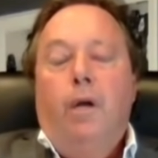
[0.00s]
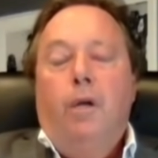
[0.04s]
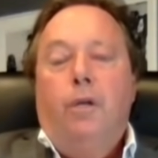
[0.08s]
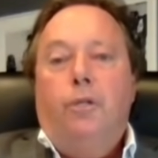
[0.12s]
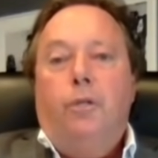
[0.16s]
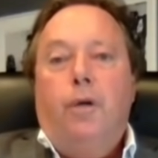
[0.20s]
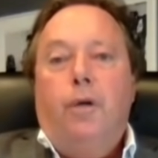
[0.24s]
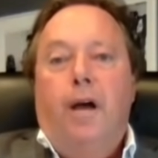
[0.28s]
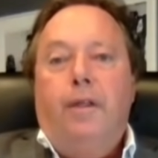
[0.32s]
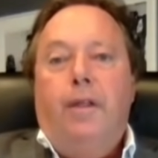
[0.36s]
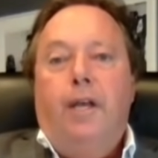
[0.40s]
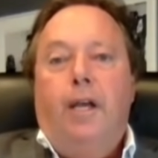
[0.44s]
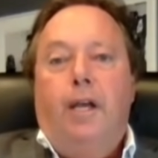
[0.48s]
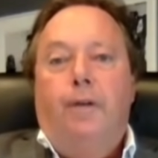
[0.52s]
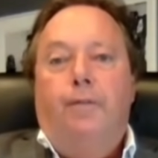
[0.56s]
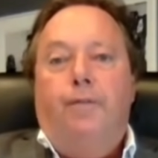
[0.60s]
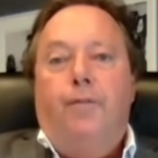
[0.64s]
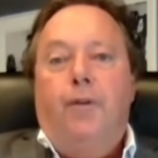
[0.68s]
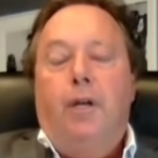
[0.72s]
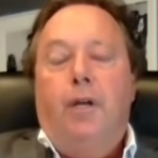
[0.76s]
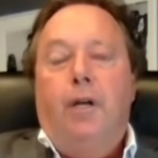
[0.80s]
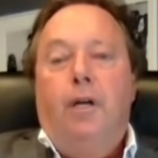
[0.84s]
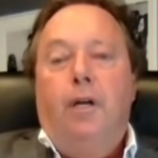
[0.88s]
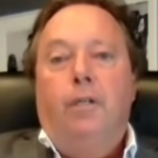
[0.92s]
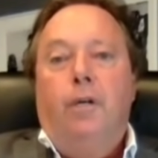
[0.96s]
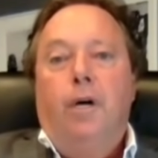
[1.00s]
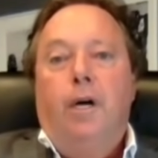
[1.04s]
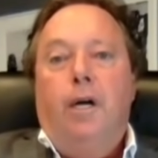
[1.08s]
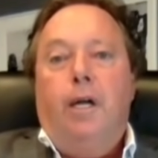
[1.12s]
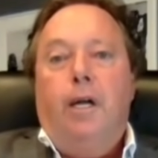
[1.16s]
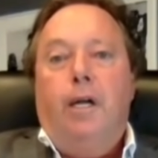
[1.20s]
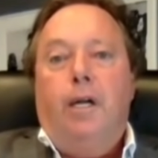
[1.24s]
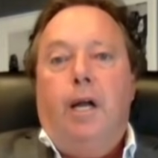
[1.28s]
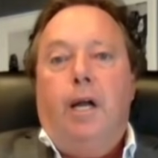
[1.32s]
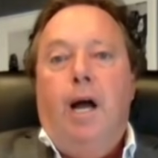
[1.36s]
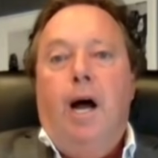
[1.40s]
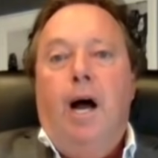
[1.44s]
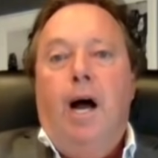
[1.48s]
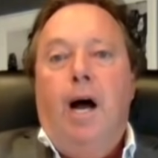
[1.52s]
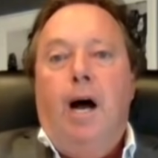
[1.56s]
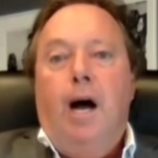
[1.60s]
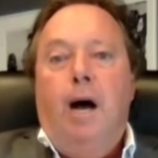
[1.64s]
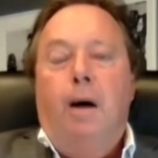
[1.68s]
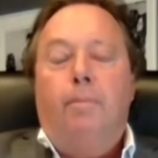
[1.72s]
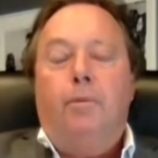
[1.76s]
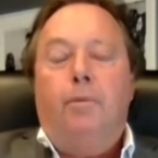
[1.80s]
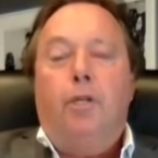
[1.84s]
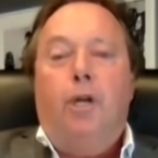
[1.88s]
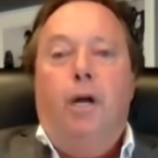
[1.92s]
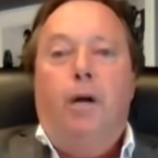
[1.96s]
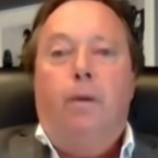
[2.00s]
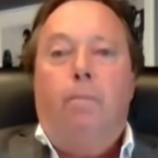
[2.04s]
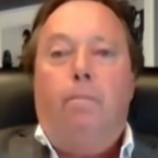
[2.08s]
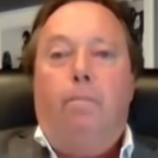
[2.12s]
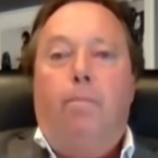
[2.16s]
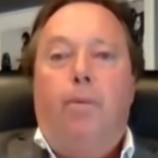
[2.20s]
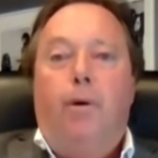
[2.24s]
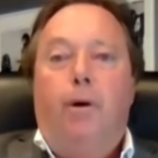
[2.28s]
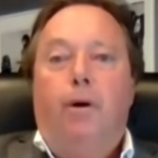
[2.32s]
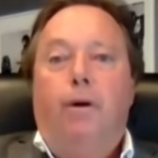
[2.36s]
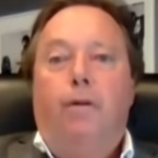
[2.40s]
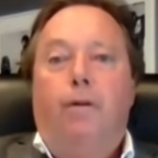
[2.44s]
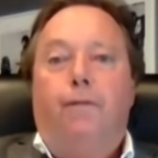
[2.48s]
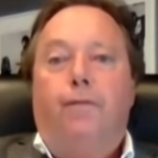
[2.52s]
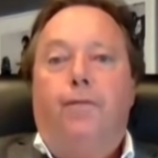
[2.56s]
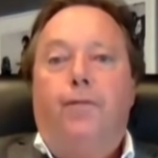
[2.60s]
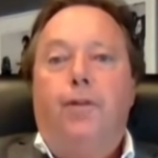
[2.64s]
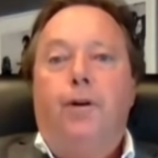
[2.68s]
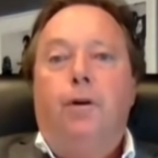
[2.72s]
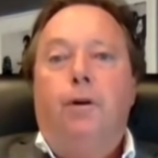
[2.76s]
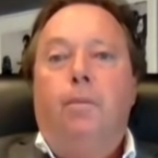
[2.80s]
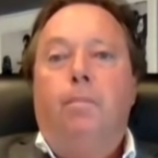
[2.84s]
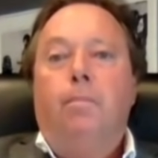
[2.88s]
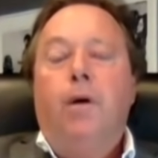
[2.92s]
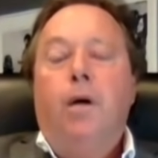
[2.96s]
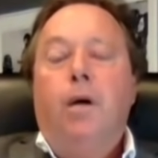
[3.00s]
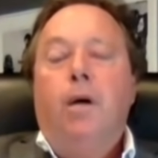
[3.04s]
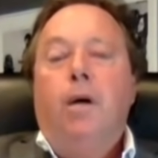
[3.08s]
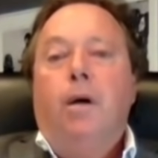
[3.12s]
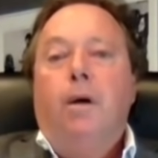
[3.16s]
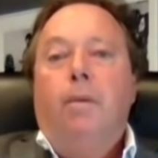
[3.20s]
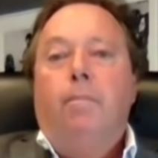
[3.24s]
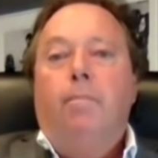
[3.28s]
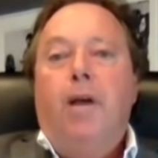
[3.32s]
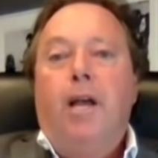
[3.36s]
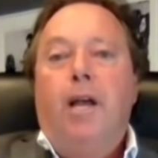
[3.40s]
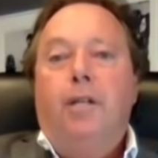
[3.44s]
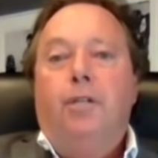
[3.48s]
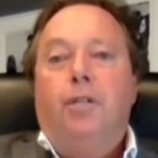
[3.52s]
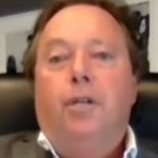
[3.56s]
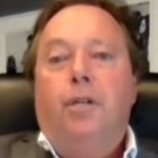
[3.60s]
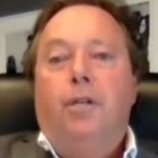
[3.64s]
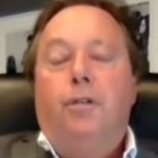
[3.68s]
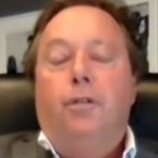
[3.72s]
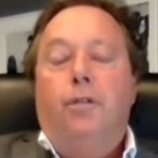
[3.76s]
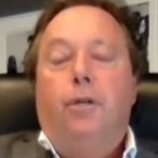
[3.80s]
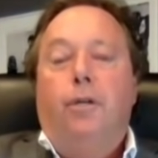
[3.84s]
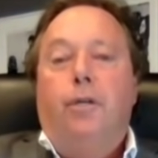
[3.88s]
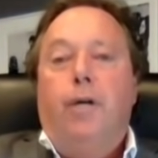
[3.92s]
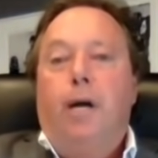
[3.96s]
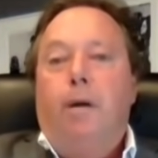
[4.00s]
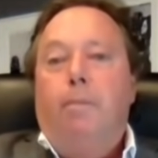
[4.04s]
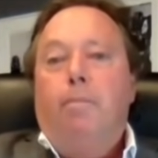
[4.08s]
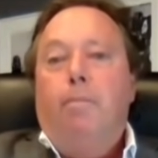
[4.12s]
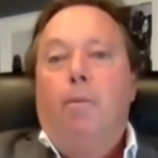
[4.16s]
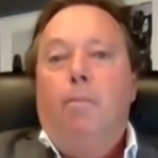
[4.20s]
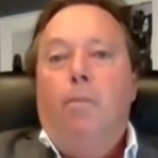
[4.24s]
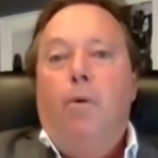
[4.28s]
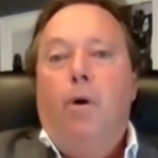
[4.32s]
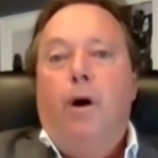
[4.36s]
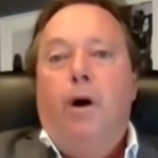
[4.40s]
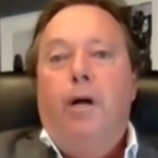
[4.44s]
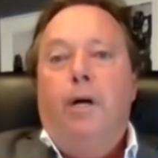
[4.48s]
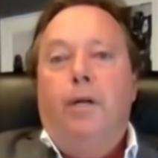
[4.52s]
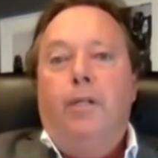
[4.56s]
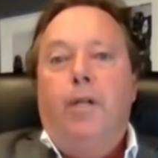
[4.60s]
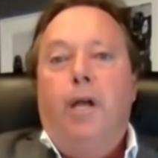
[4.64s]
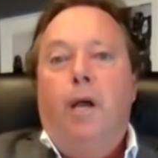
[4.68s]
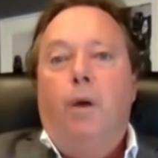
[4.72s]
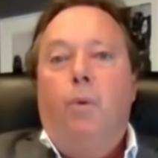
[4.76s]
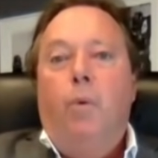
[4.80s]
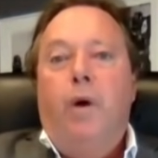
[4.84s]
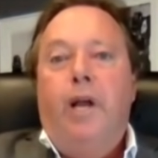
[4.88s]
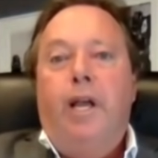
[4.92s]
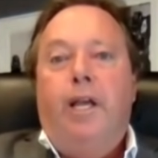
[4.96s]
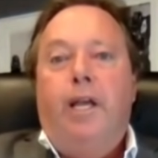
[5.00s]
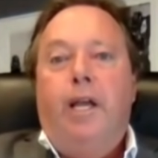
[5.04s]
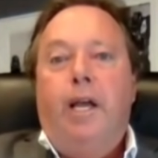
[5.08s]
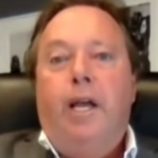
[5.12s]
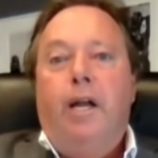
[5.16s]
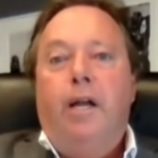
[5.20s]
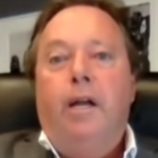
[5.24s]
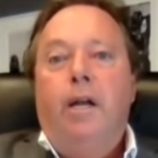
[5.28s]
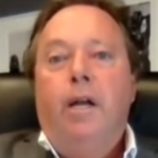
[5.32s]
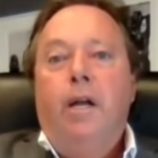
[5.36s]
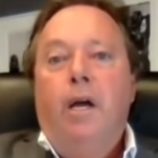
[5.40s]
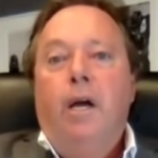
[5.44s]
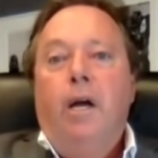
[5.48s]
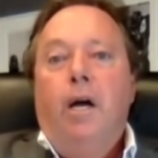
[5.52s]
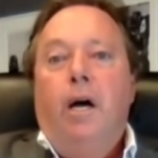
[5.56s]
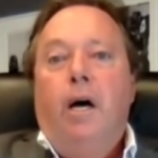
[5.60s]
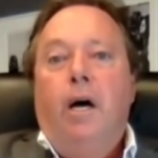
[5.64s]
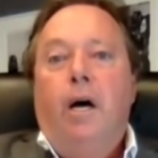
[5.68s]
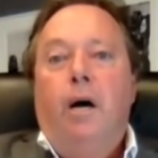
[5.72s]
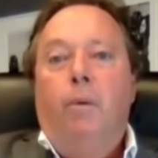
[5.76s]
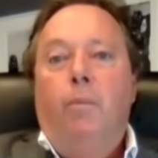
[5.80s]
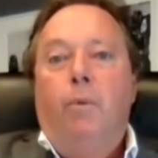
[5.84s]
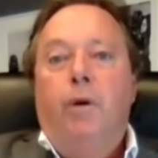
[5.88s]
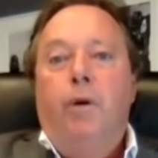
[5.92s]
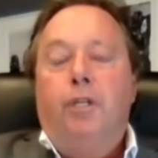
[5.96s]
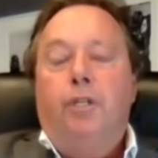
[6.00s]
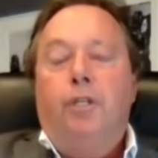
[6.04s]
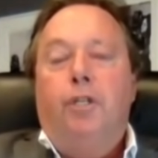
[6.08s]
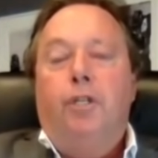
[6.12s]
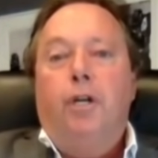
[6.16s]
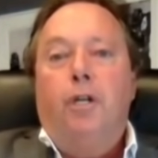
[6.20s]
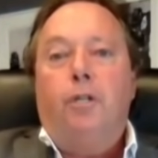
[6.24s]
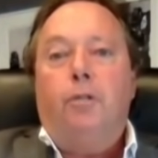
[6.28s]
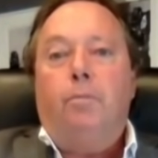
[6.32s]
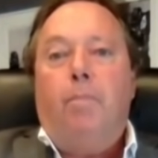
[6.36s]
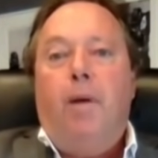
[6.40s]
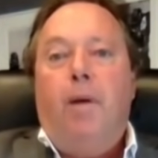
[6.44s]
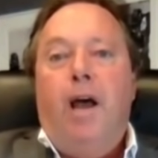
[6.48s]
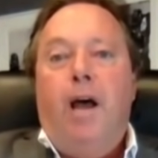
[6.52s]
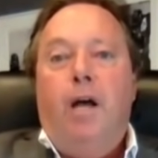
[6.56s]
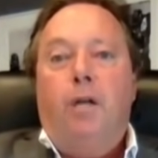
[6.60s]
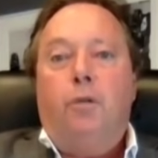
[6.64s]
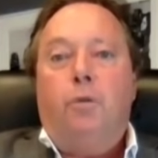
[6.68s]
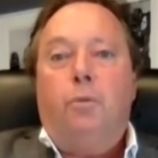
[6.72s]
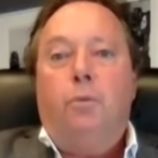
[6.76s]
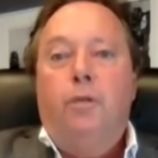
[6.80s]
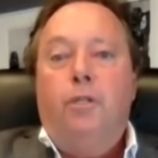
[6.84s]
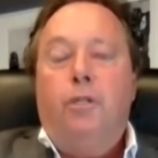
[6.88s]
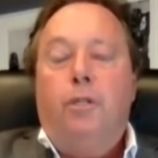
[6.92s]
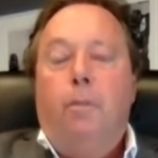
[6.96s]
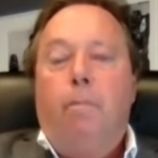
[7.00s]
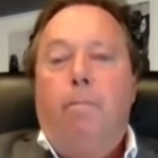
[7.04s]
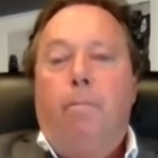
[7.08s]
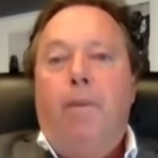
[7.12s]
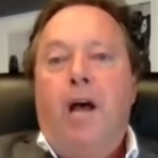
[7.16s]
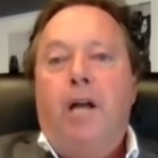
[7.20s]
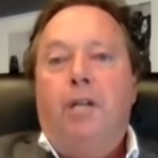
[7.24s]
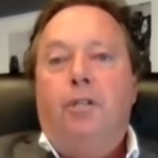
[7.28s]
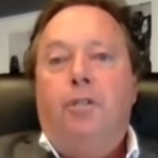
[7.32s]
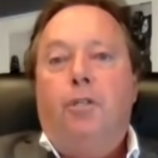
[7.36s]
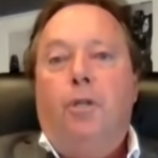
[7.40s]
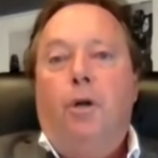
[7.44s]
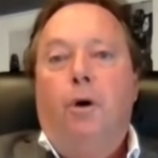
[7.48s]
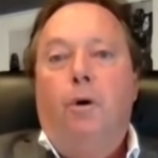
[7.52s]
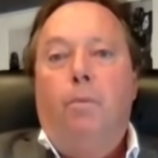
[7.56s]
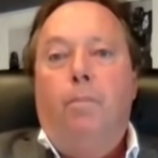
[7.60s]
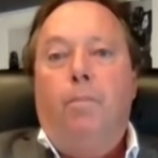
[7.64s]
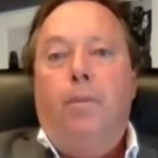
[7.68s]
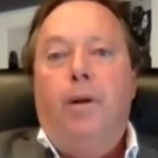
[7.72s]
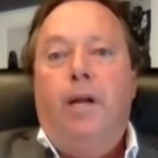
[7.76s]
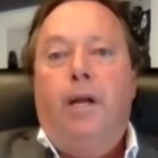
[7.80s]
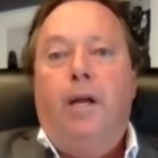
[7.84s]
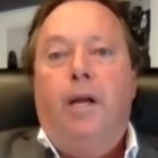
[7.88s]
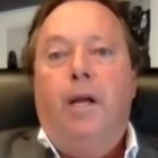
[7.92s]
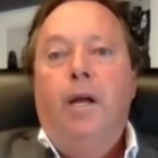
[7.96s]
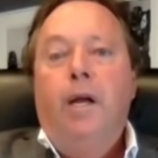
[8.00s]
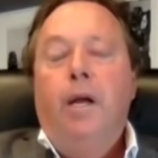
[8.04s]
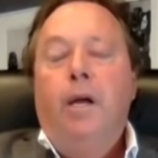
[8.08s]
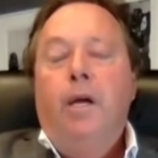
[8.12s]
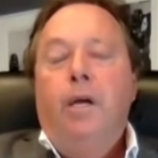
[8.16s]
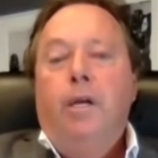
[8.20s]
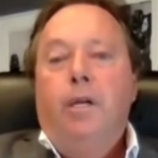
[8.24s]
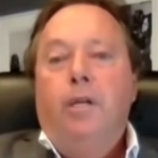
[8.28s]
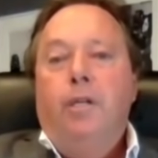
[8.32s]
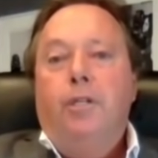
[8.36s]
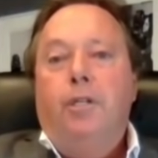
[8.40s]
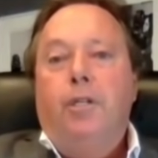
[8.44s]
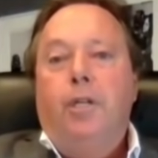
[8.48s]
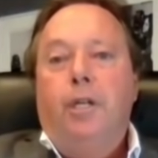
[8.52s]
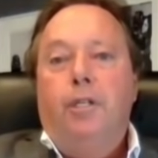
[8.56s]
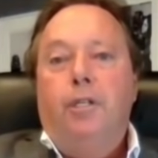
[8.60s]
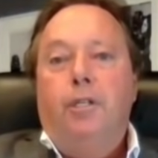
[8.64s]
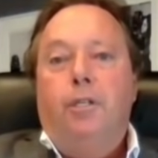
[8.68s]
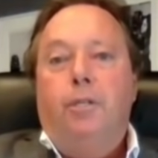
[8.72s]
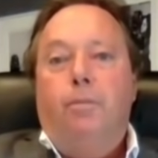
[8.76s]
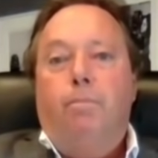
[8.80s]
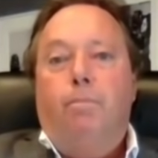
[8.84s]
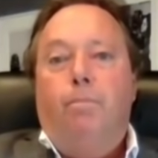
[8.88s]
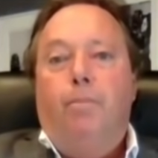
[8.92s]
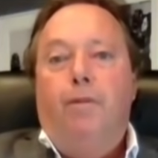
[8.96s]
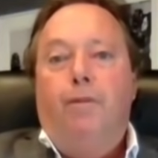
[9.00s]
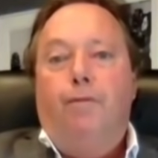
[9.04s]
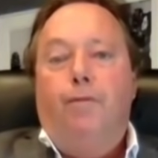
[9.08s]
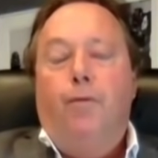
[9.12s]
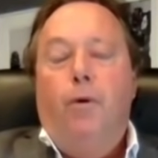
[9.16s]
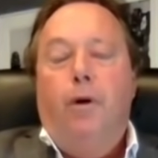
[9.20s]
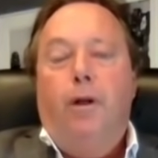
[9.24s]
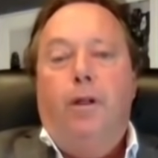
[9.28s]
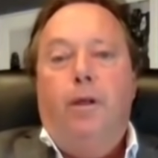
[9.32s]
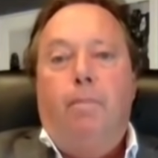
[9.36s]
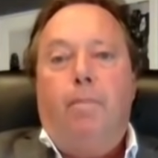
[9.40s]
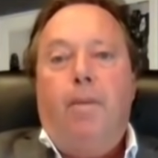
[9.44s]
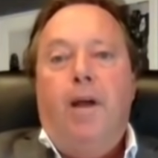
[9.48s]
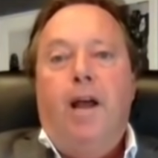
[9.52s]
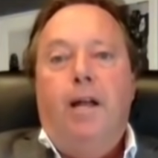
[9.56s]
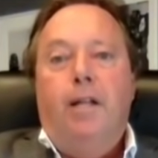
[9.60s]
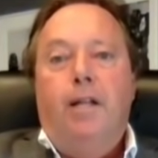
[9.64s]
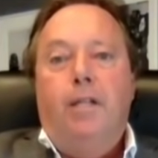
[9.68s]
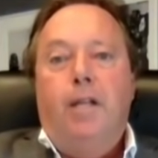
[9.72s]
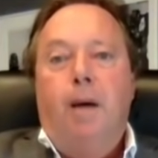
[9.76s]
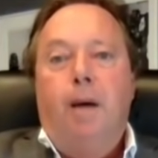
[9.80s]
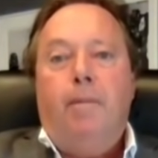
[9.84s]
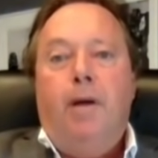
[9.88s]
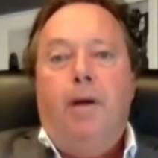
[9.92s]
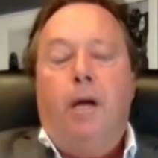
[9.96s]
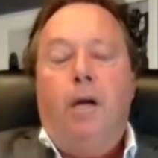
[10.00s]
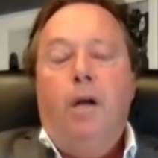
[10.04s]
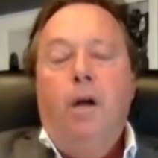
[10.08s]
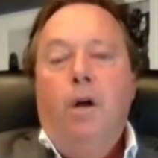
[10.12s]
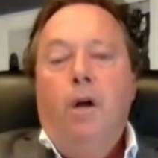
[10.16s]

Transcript: So I think if you're going to look comps on a per film basis, so like Memorial Day weekend, which just passed, was the best opening since before the pandemic,